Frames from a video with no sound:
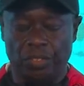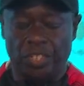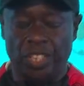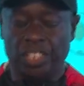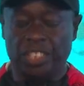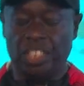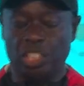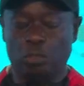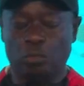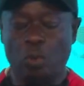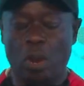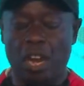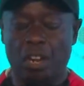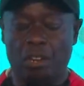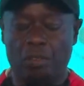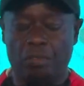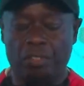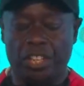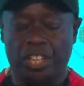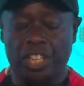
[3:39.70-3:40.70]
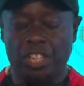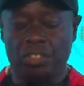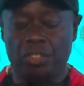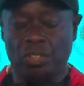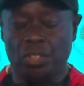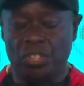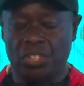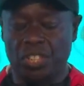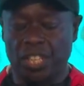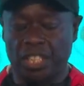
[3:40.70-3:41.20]
This is one of the
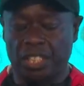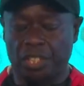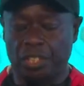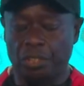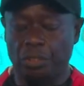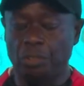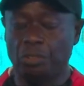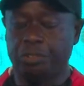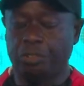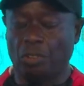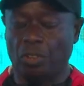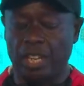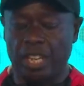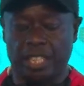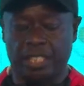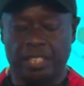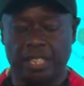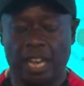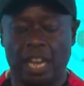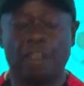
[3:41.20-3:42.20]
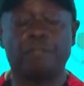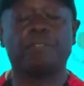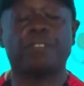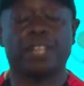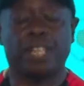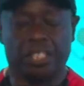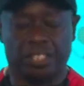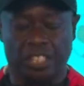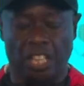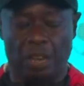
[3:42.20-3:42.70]
reasons that Youth Connect
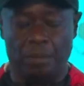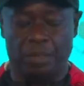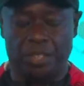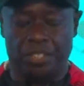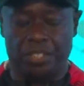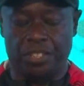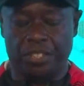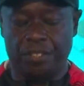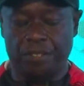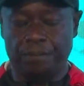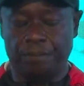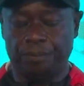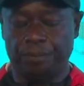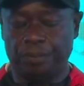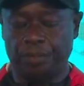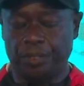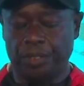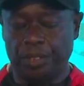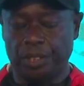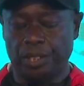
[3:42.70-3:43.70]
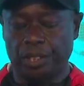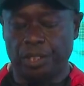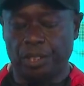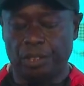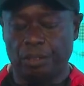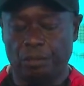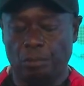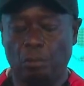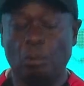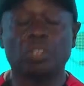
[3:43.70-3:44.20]
Africa Summit
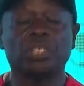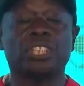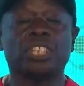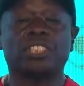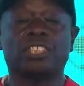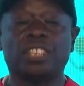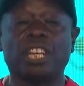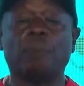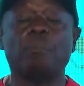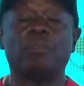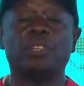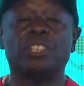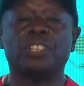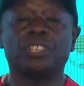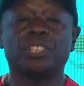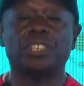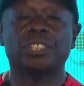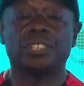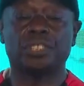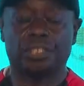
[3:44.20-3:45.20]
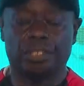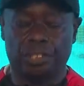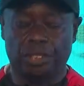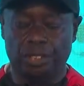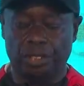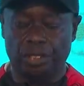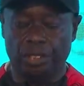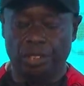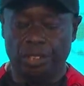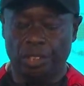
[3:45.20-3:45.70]
was established,
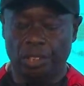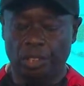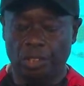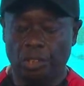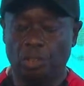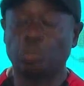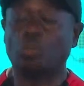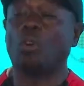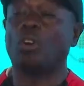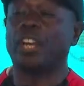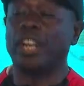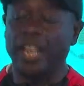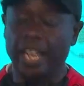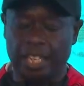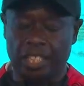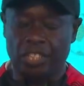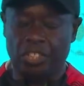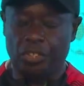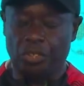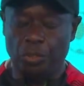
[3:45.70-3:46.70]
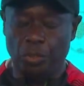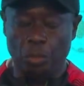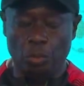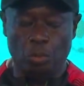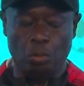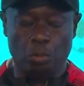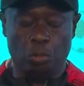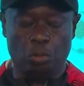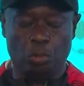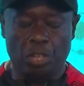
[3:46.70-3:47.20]
to connect
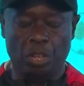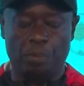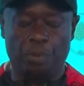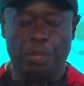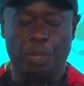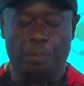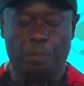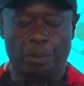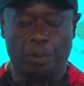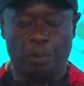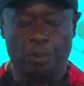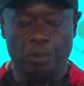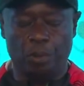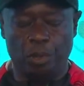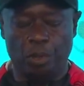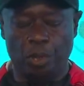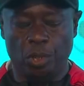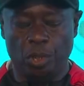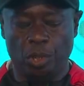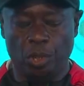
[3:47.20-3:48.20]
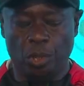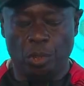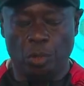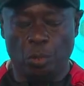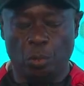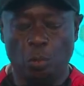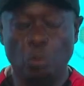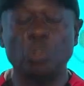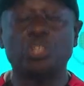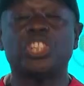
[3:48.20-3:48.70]
you to the people
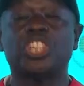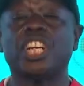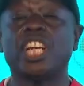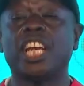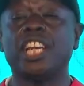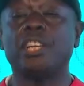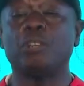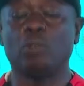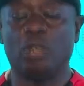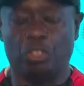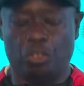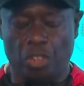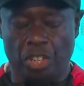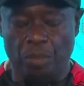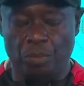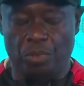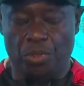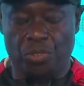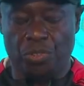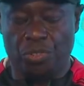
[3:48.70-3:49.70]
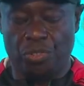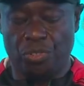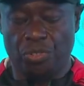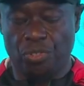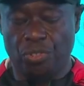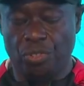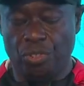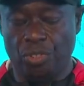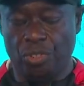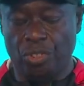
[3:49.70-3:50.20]
who share in your dreams,